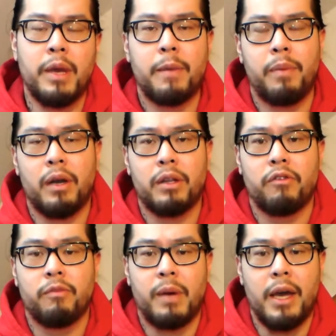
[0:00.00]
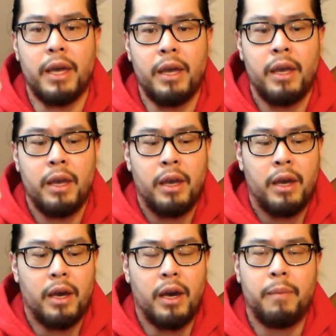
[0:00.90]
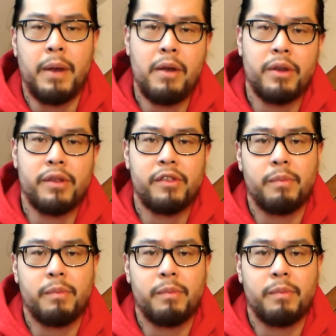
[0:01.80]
a big part of my parents,